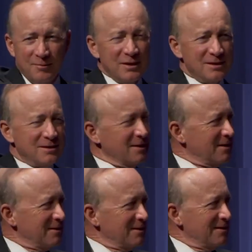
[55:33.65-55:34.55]
But
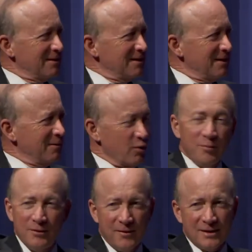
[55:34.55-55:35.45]
it will
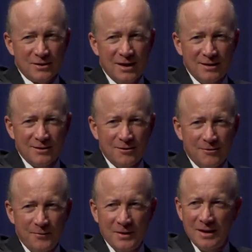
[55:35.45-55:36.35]
be fascinating to know.